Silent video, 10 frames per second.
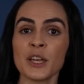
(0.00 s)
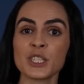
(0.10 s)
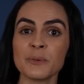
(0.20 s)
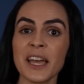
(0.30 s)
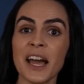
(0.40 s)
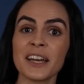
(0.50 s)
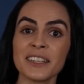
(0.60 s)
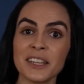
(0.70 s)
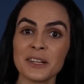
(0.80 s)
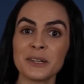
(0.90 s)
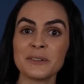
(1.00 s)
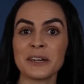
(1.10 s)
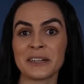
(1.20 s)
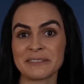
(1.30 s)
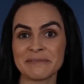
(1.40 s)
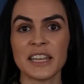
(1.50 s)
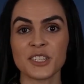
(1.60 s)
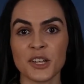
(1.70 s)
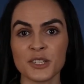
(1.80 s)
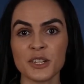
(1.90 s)
So we got a lot going on.
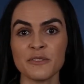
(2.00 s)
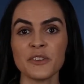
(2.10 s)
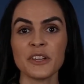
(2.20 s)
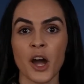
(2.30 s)
It's also very